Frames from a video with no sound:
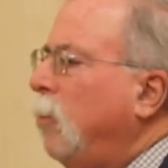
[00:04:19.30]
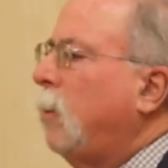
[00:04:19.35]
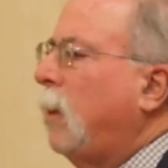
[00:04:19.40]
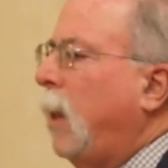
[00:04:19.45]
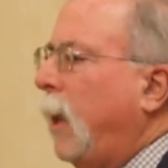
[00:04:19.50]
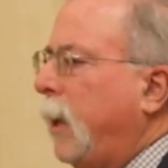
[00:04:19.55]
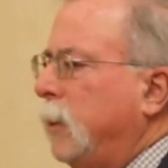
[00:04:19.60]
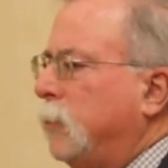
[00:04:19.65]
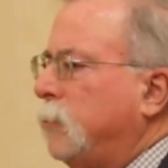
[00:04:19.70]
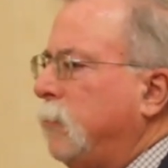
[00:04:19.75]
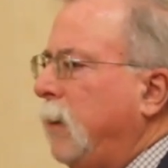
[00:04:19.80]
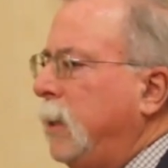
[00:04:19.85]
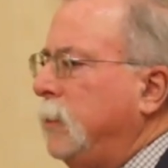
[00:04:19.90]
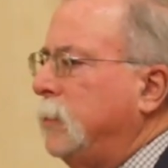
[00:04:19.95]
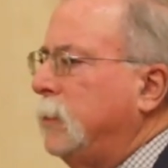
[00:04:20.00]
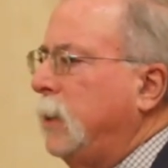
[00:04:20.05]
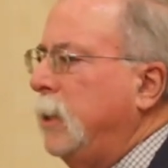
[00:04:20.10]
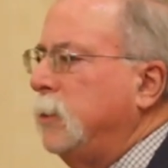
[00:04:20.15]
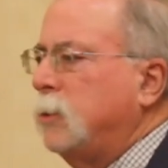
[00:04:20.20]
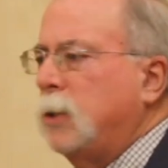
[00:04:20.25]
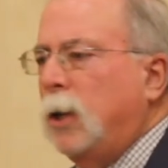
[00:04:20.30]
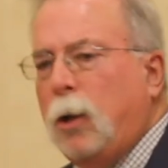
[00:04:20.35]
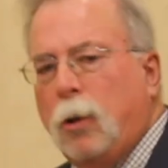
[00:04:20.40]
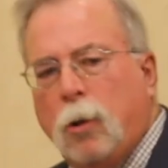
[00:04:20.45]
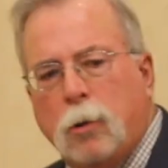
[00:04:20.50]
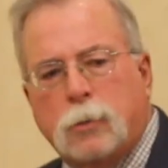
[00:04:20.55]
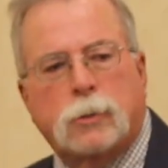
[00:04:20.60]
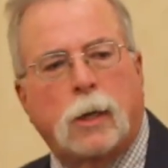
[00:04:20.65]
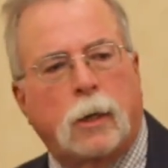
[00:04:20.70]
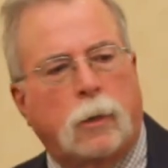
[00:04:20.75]
look like a train station. It
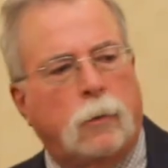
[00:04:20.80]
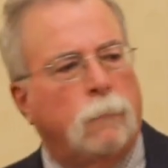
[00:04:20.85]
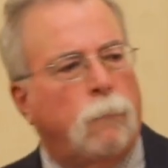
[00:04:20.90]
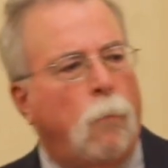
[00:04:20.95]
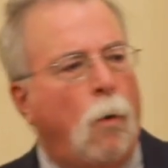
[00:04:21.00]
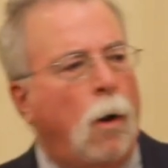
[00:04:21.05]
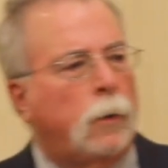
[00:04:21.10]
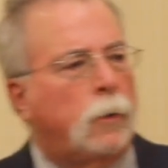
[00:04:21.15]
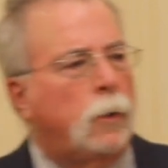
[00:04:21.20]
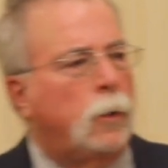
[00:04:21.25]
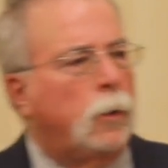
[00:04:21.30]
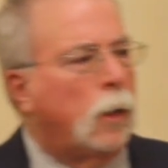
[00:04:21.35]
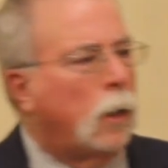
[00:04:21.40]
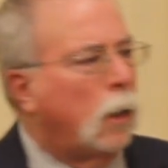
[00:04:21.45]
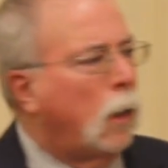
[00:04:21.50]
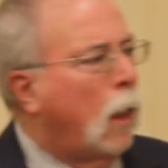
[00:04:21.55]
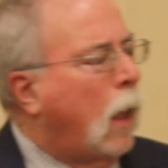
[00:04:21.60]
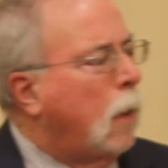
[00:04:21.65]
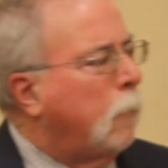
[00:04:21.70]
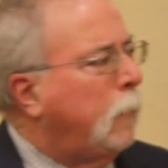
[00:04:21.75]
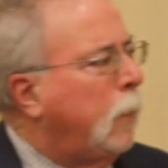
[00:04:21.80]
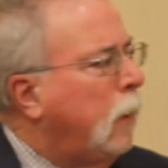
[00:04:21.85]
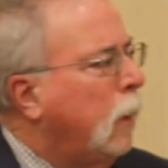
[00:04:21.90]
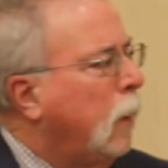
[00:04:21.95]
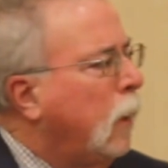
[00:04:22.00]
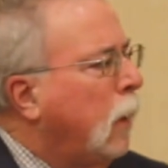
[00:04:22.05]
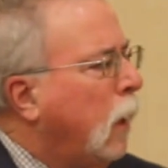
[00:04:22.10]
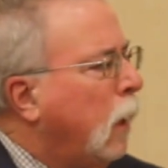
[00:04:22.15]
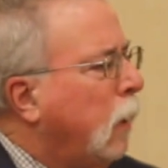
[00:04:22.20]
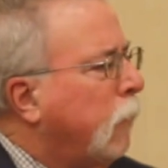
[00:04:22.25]
looks like you've walked into the lobby
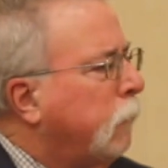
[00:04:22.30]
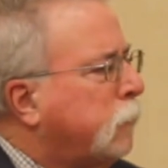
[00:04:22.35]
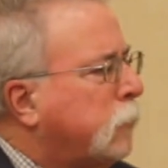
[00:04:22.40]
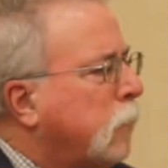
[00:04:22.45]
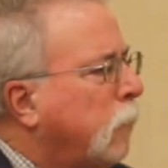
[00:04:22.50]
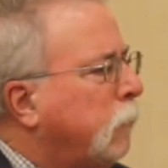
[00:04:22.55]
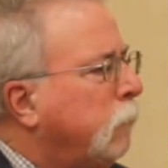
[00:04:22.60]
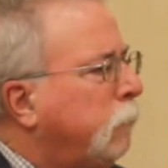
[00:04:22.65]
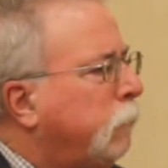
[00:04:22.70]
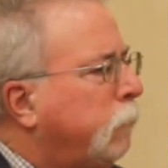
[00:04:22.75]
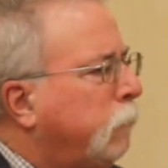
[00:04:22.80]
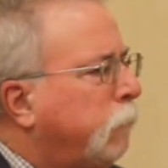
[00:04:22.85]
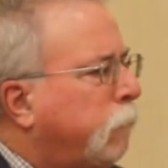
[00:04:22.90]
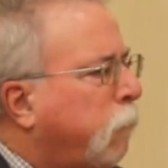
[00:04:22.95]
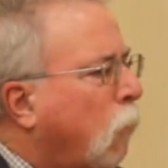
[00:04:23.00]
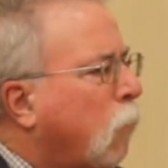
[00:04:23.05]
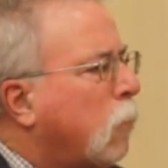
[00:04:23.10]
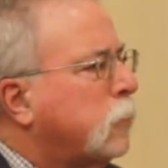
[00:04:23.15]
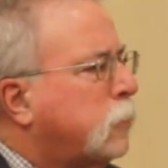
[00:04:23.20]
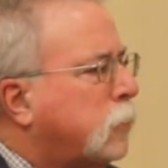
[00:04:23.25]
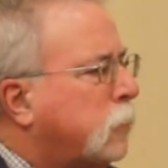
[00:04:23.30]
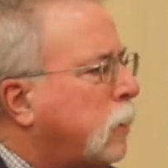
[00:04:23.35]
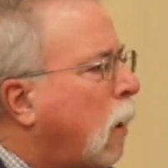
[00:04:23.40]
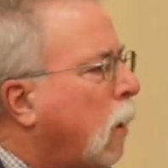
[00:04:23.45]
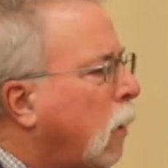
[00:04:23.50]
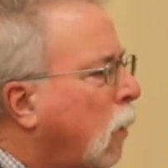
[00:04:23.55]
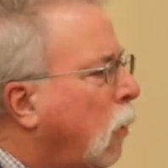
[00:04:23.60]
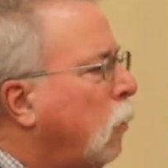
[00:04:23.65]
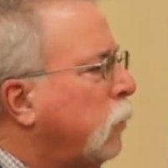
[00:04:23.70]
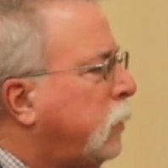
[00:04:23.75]
of some
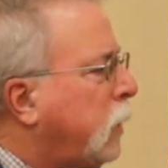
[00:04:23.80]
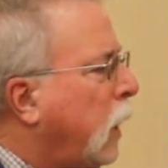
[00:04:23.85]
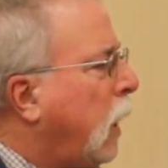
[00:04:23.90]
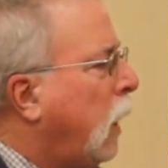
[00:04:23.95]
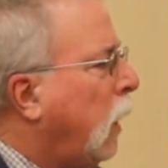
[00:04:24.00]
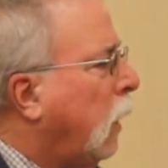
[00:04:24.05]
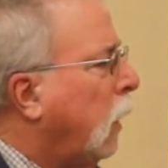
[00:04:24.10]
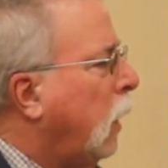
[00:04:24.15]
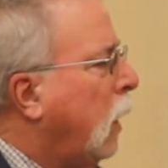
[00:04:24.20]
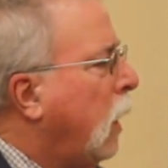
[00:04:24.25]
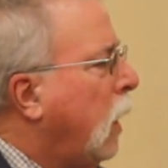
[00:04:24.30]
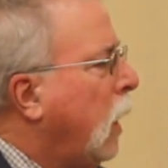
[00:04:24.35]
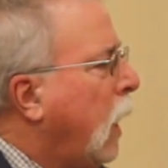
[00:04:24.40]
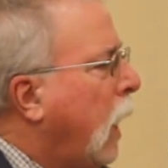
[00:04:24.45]
4-star hotel.